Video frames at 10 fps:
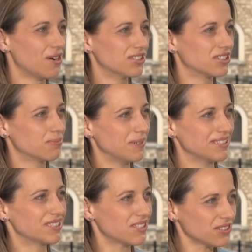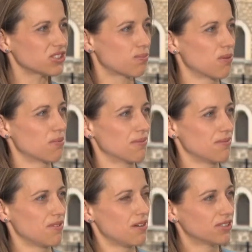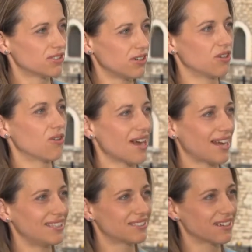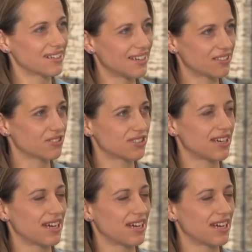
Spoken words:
which has been such a problem for so long, and he's going to get onto that.